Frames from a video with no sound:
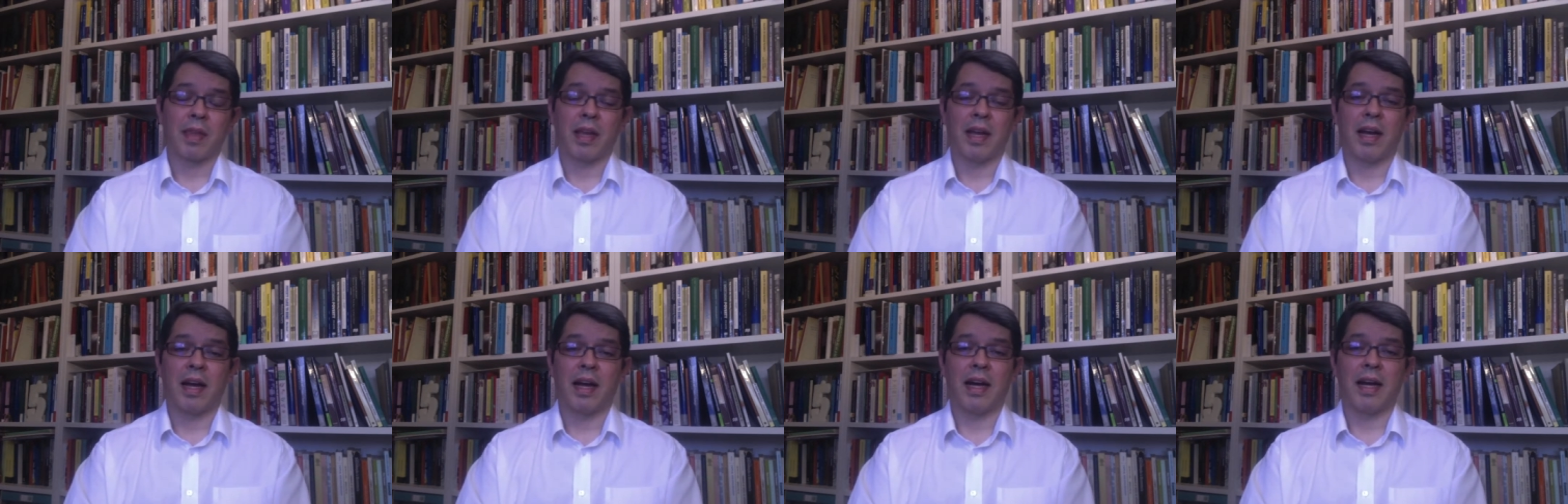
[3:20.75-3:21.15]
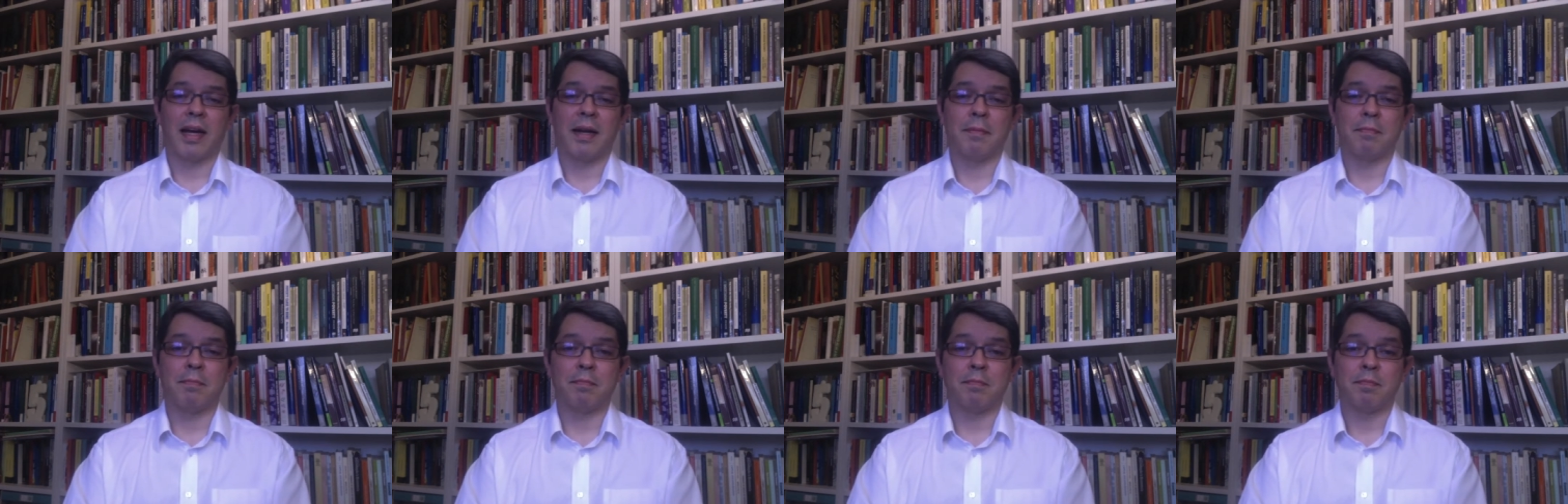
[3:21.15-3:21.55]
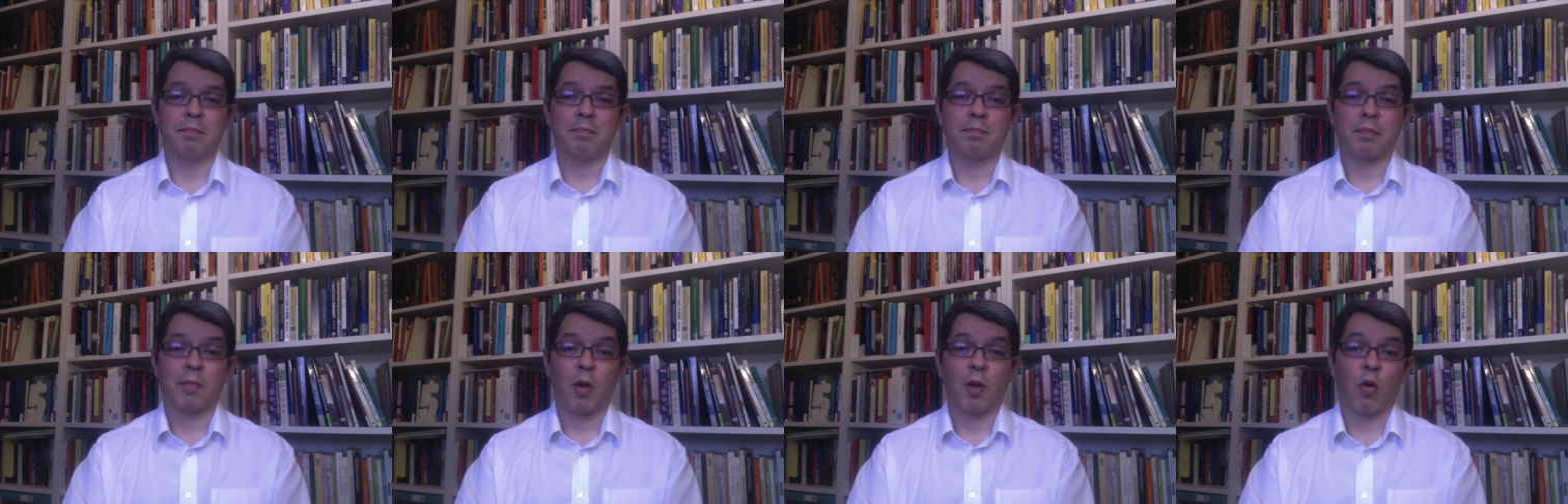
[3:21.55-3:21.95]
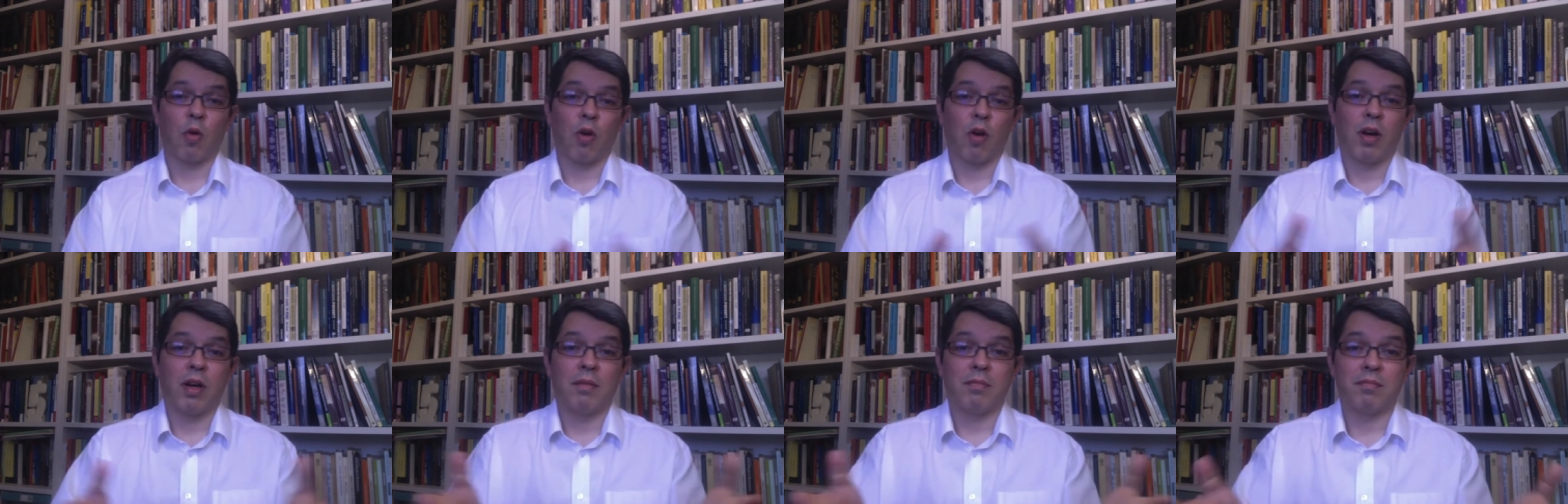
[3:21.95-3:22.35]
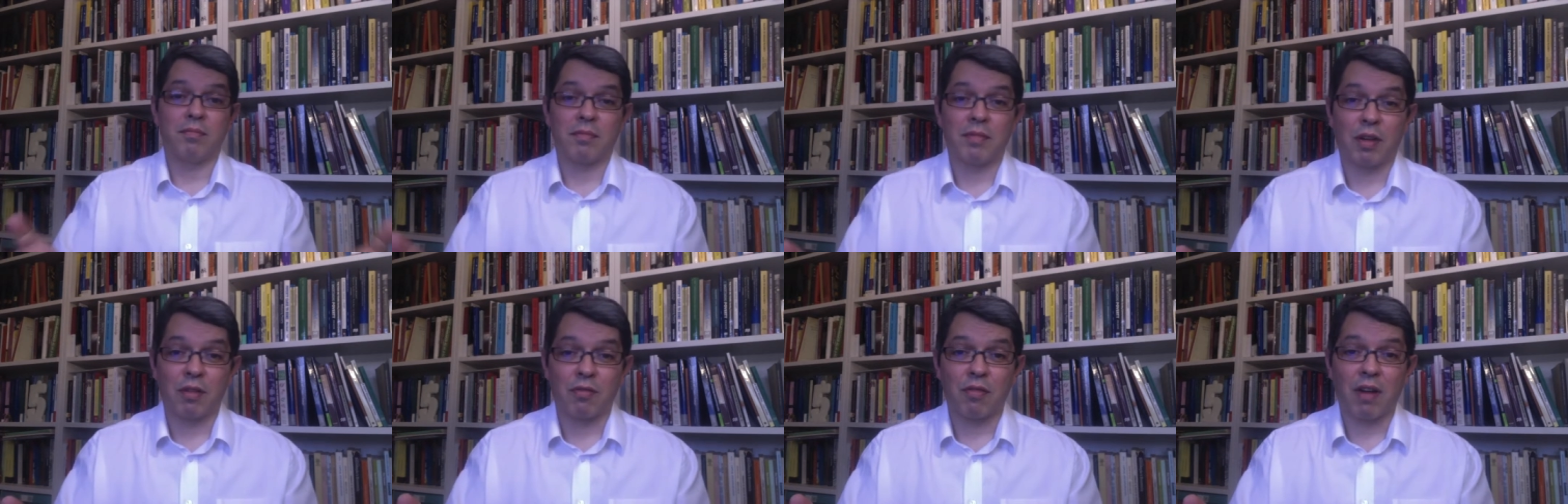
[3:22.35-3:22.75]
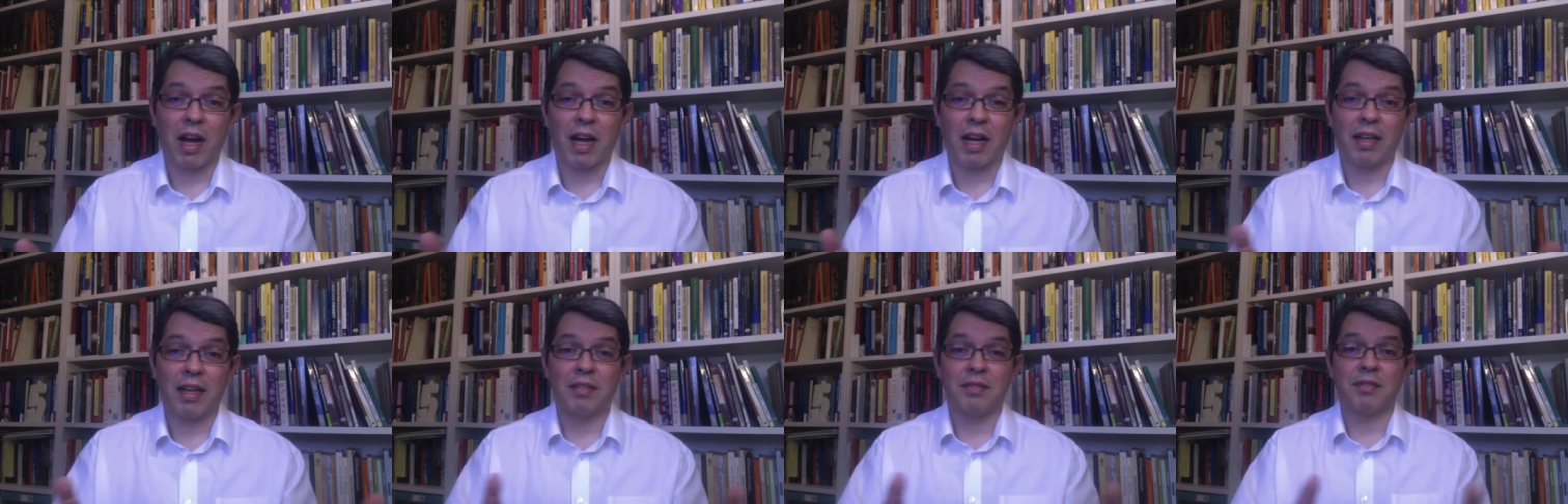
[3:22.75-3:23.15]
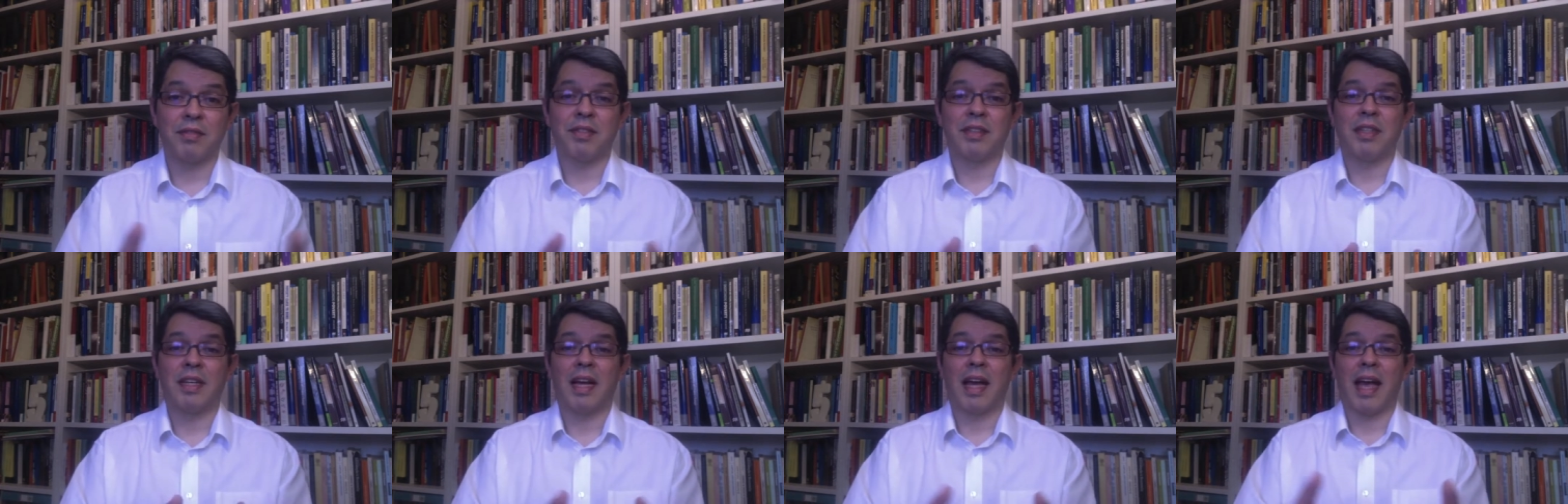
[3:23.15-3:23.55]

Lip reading: or arrive